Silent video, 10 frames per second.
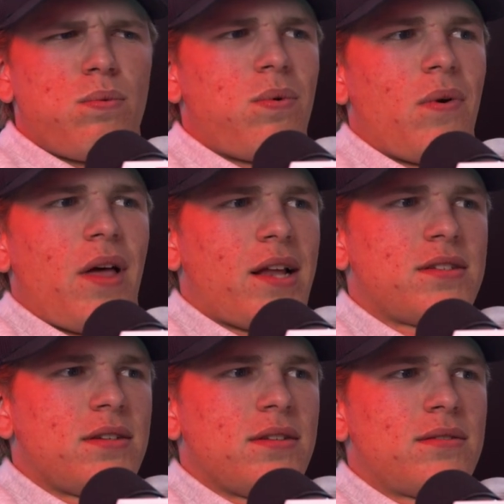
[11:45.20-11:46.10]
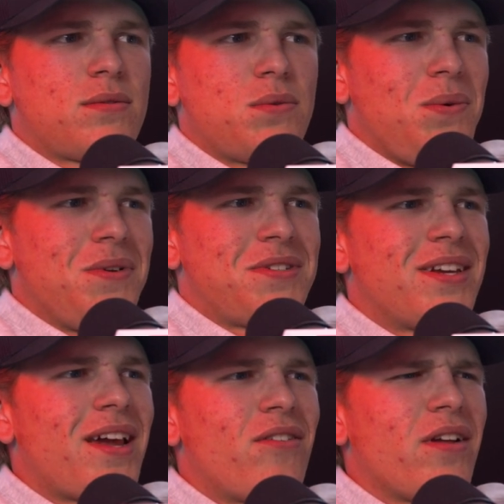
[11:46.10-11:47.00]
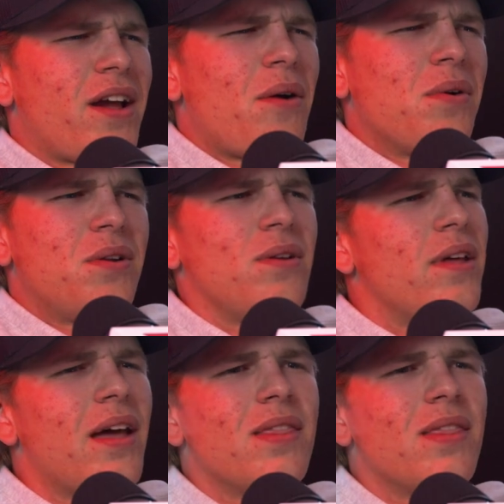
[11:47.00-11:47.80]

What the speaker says: well, that's the coolest thing ever. Like I want to do that.